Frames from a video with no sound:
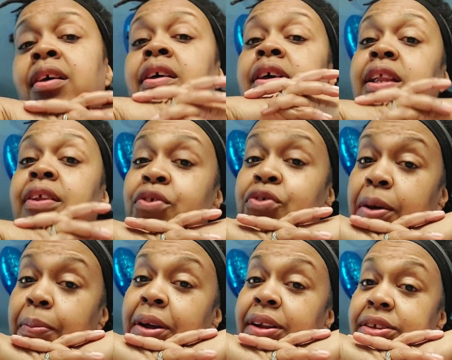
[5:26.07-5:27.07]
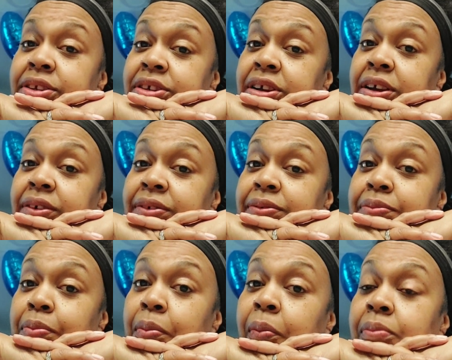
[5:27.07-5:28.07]
And if you drop by this channel,
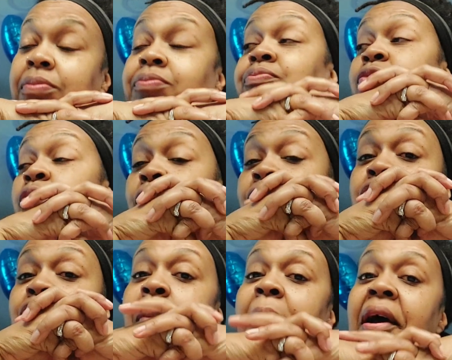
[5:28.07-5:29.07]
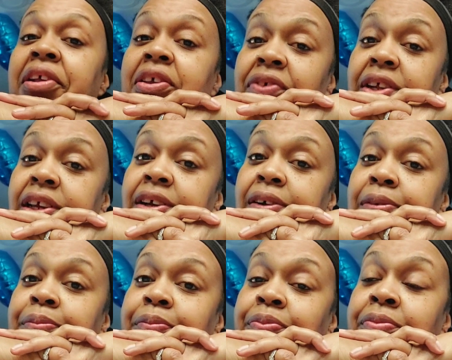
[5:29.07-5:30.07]
or if you drop by this video,
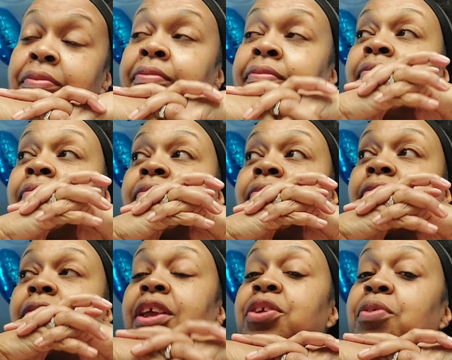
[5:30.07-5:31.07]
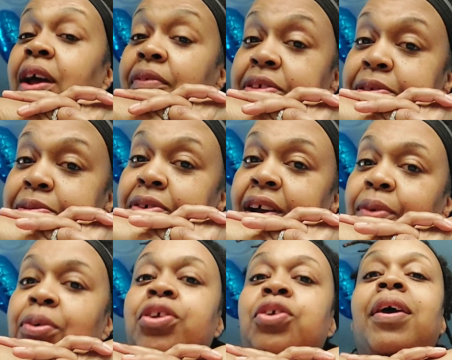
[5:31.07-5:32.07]
and you haven't subscribed,
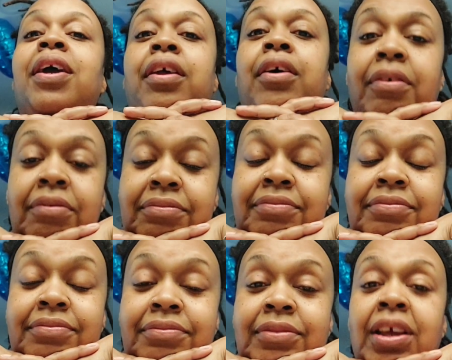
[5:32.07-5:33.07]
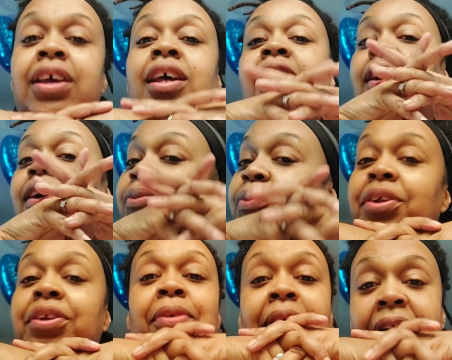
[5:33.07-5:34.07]
what are you waiting on? What are
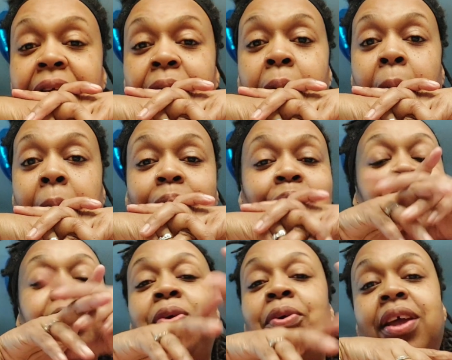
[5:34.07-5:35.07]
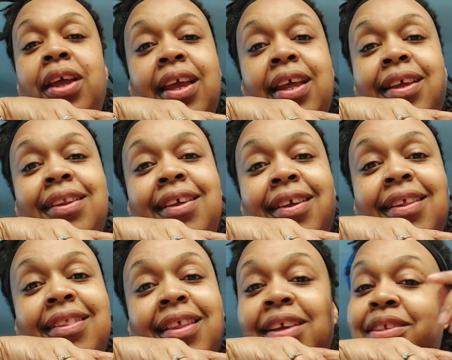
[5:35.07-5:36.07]
you waiting on? Go ahead and
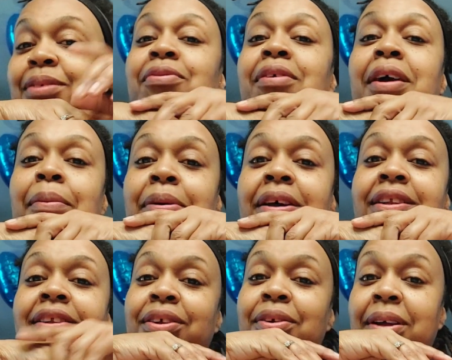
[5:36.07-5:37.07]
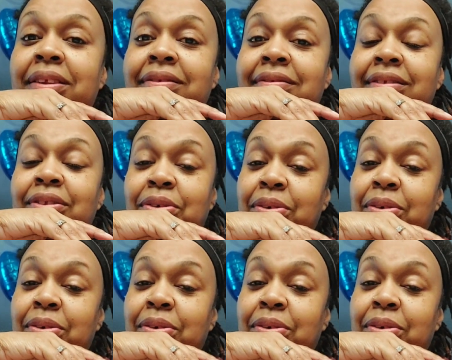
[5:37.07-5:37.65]
hit that subscribe button. Do it. Do